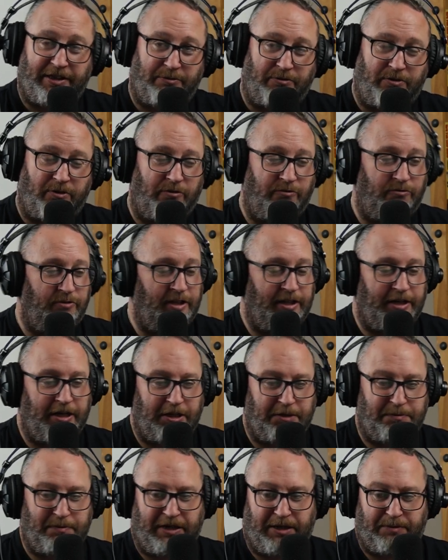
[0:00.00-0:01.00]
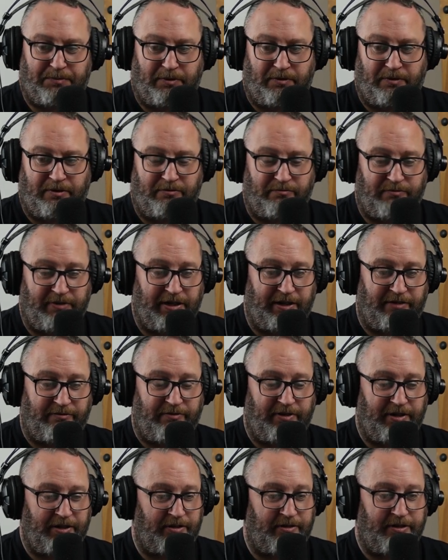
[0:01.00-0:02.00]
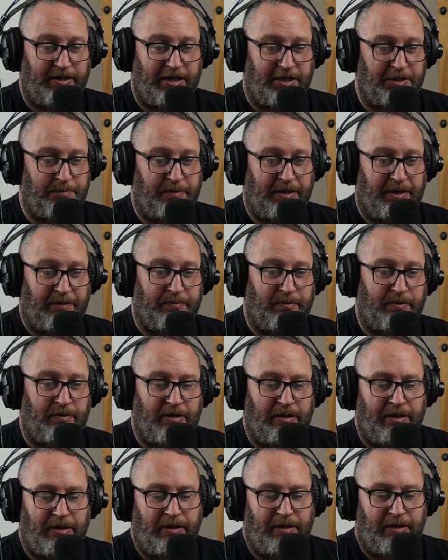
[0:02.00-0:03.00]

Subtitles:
They were all really nice people, really, really nice people.